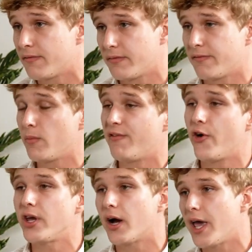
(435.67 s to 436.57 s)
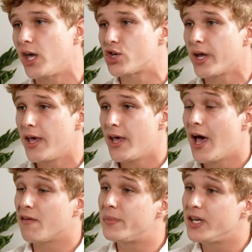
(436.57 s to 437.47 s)
from a very young age,
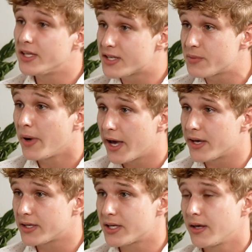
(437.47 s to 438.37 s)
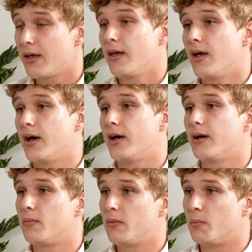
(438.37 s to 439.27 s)
I've been inspired
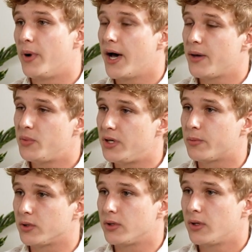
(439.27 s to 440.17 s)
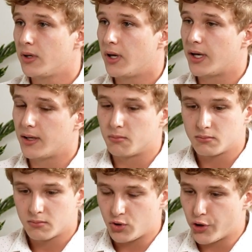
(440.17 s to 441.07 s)
by people
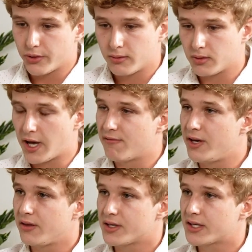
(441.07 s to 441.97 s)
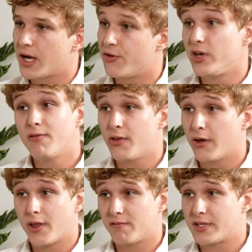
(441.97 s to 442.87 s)
governing this country, even though
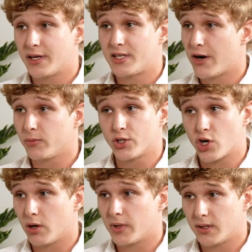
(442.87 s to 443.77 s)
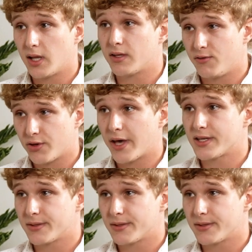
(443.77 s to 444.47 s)
they've done a terrible job. I'll give you that.